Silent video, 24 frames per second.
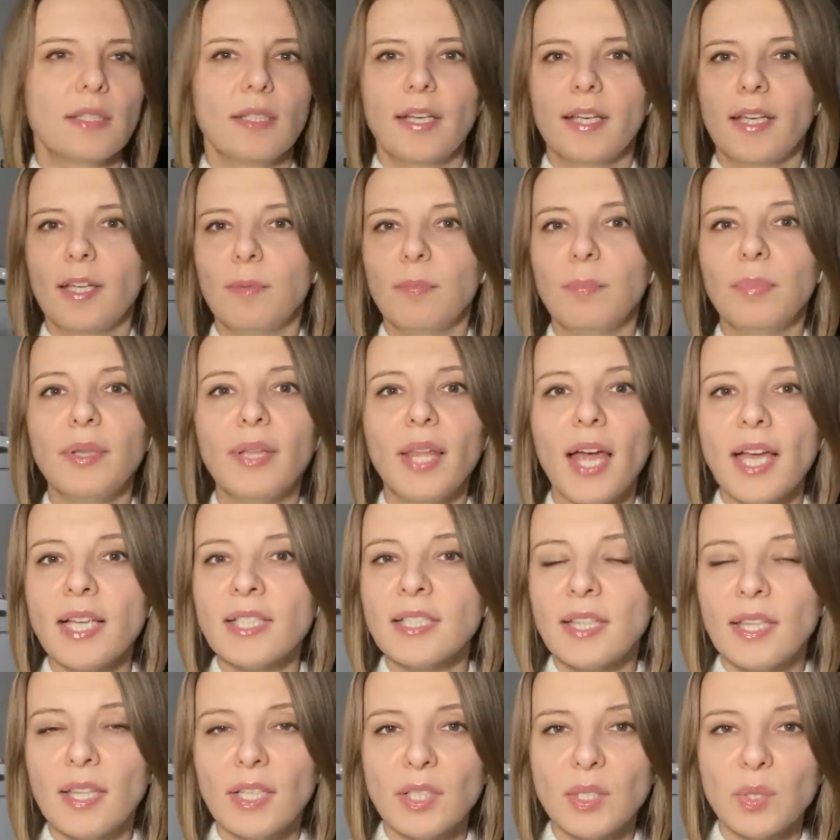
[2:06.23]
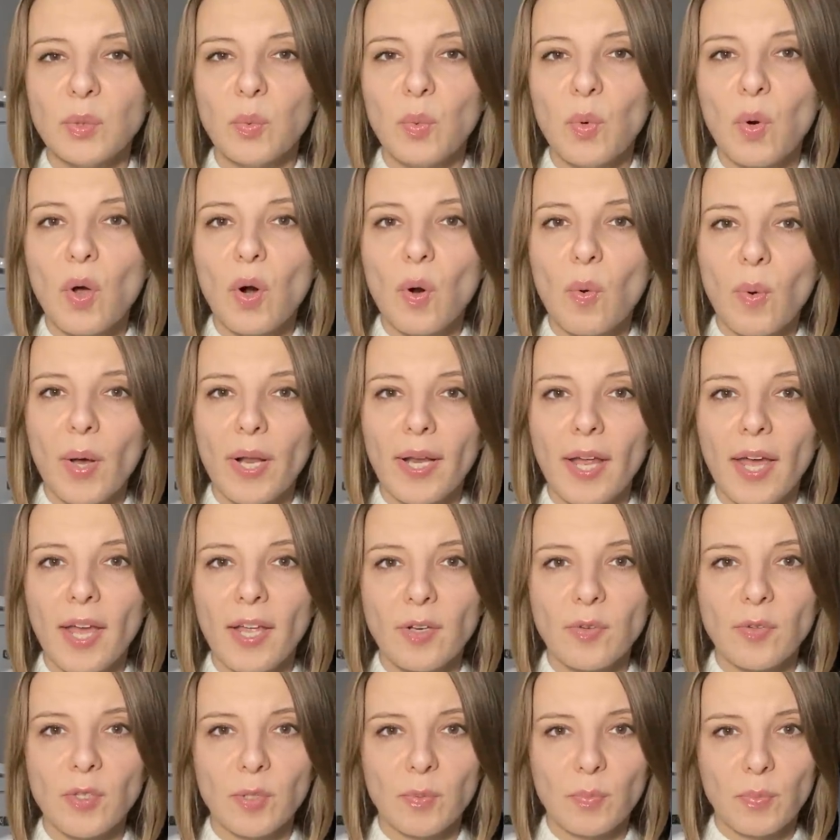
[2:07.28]
like blessed this war one
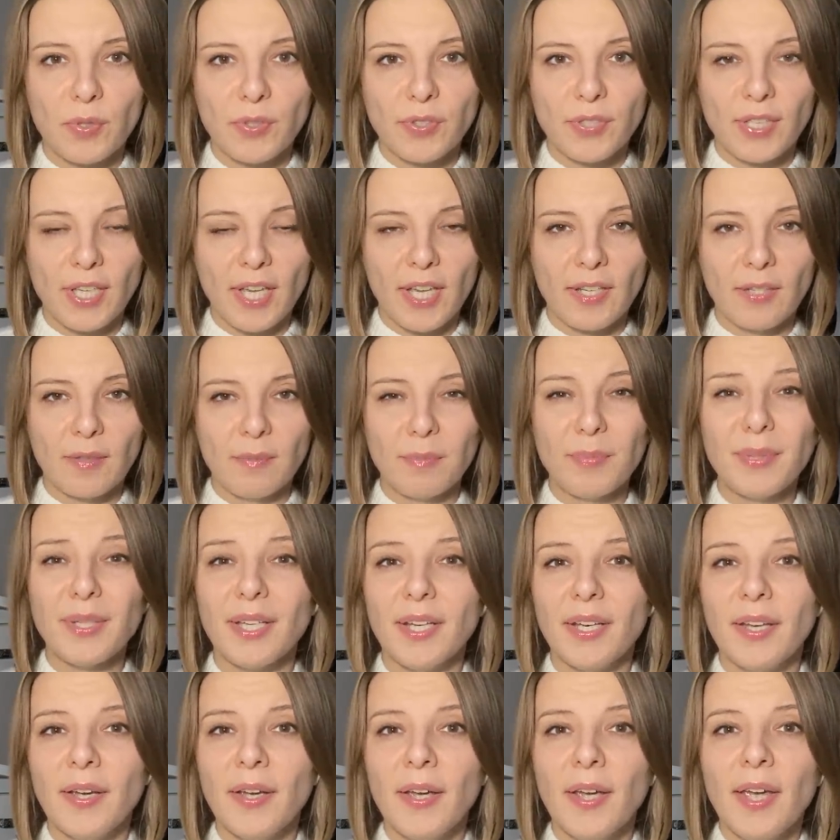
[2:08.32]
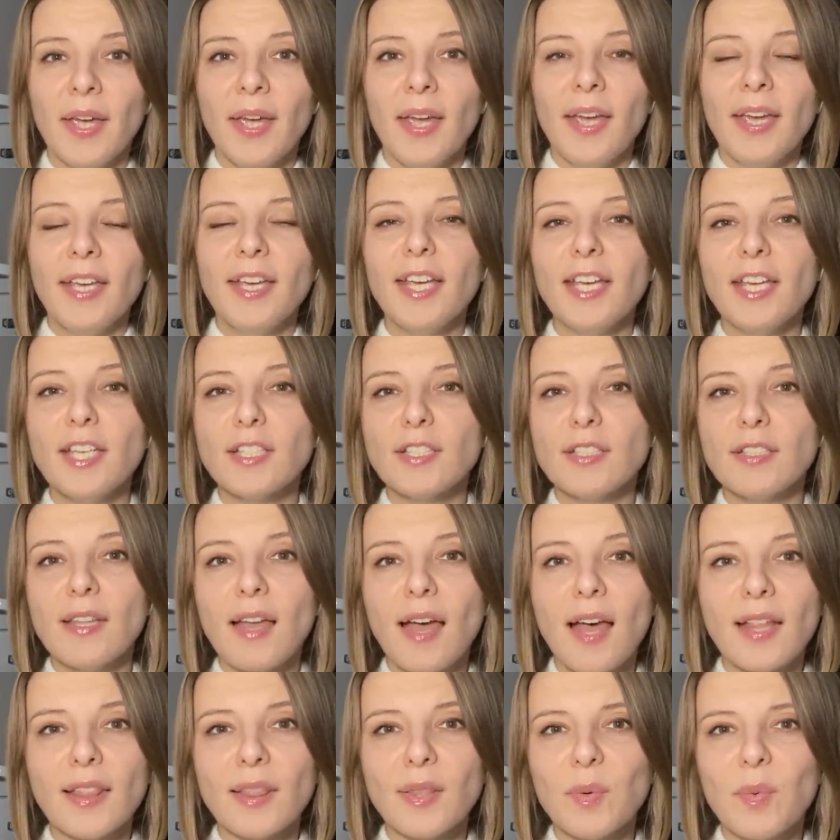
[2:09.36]
hundred percent, but he is
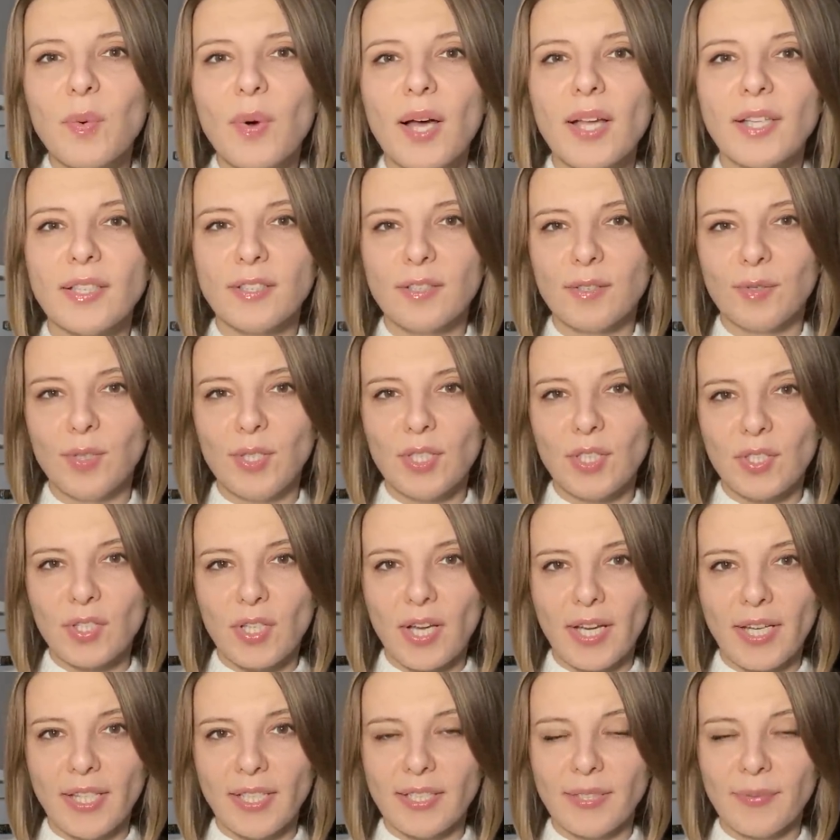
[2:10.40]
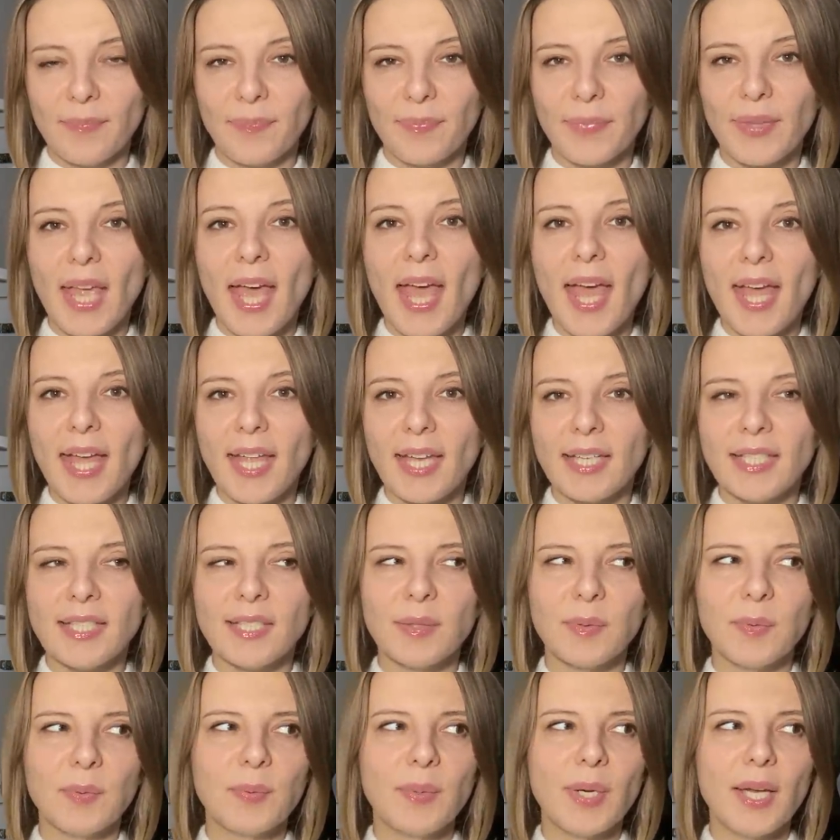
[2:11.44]
not the one to decide. And
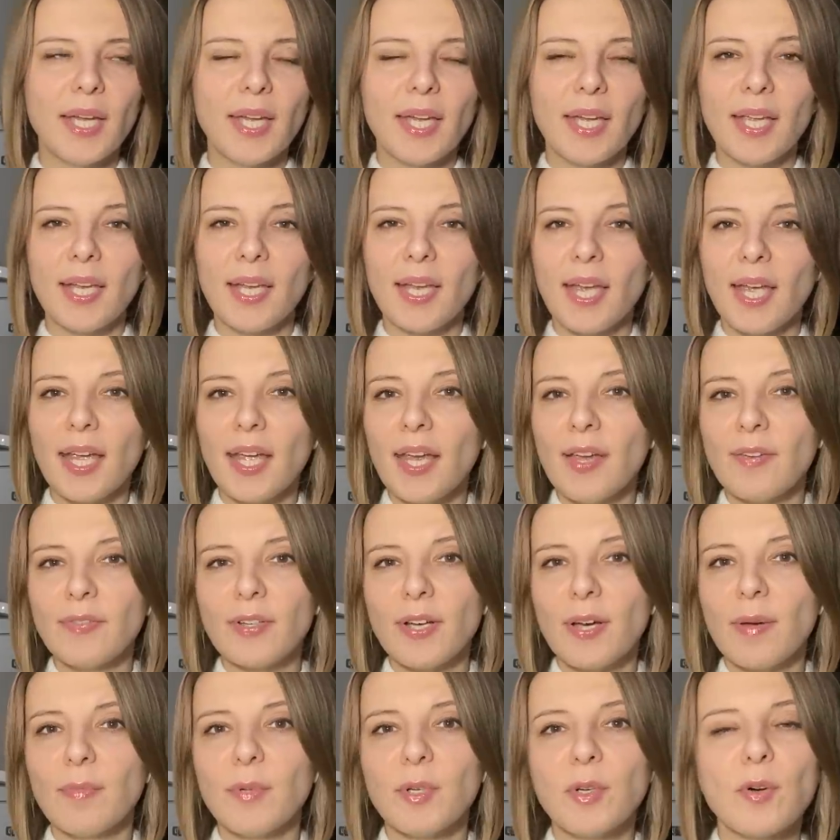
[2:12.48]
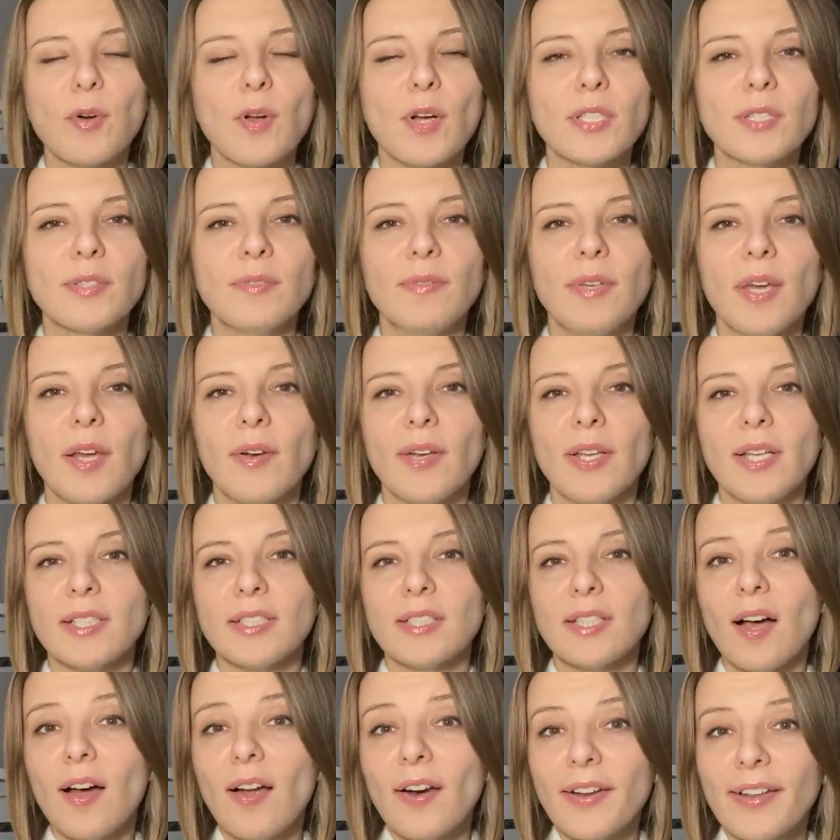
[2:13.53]
when I have come across
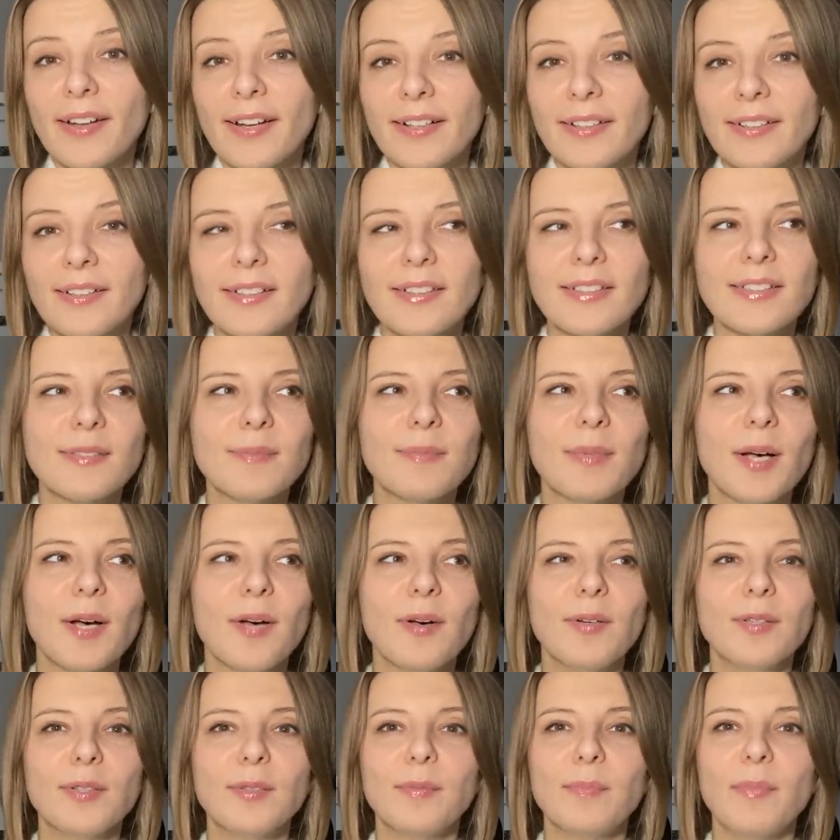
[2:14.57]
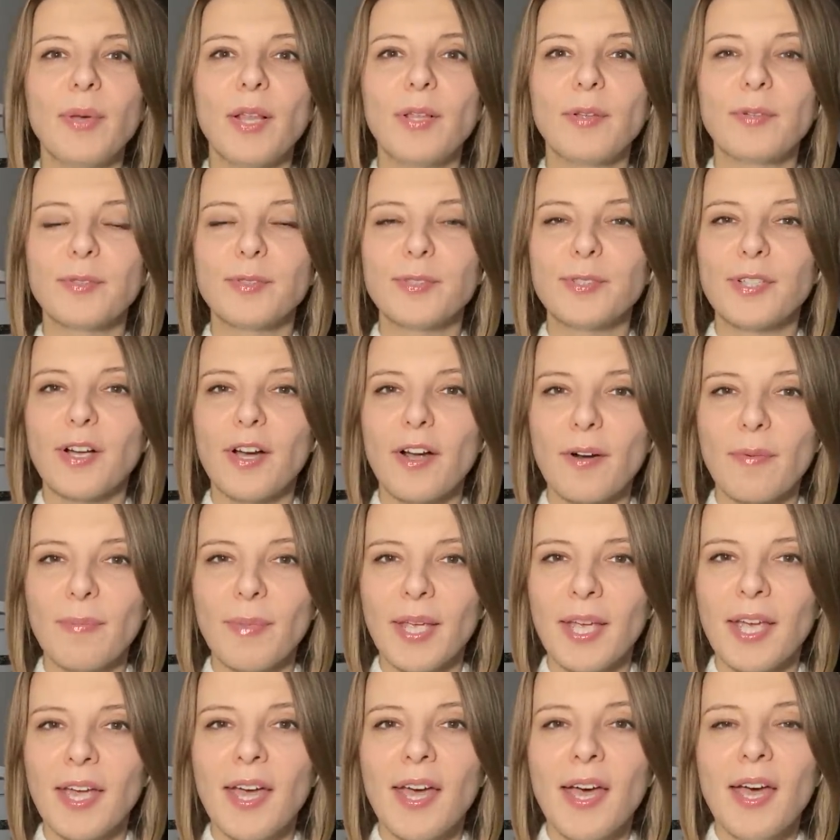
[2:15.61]
various articles about Belarus
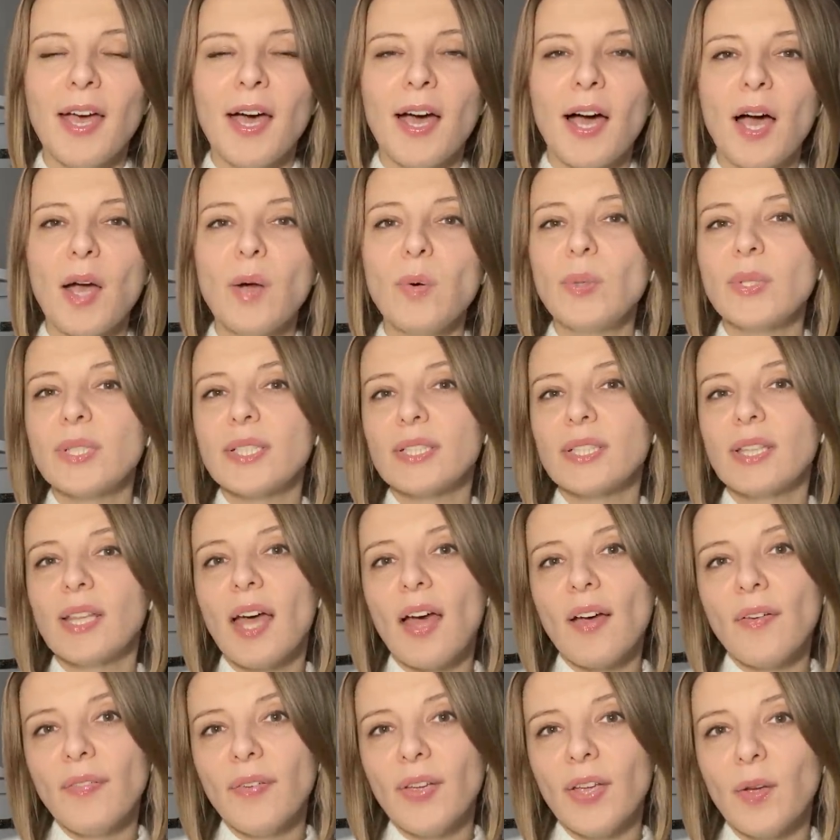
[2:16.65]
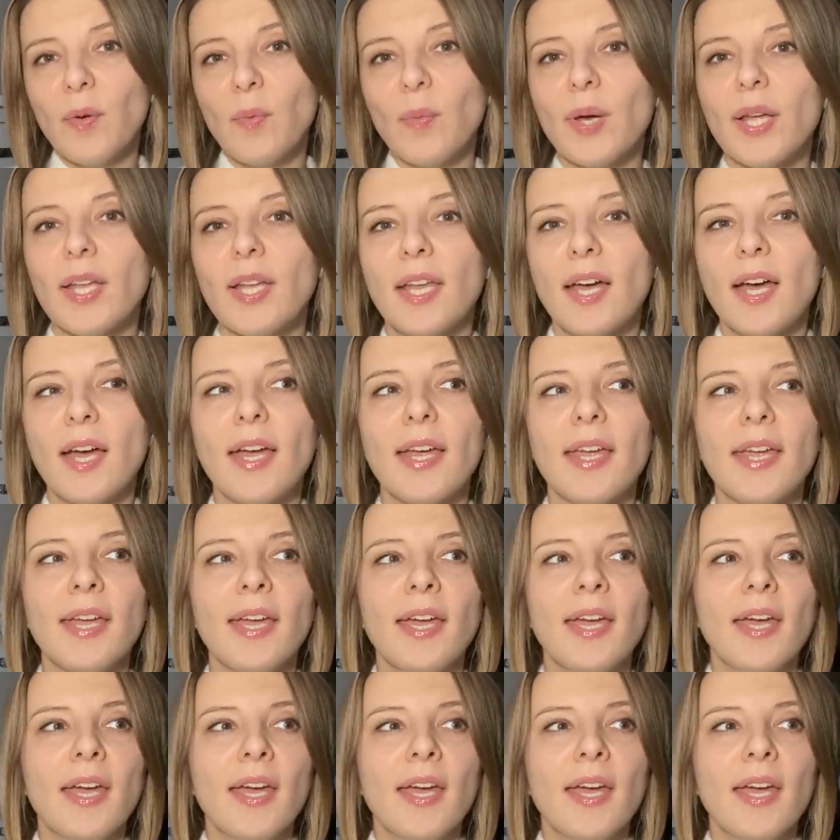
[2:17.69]
army, I was laughing when I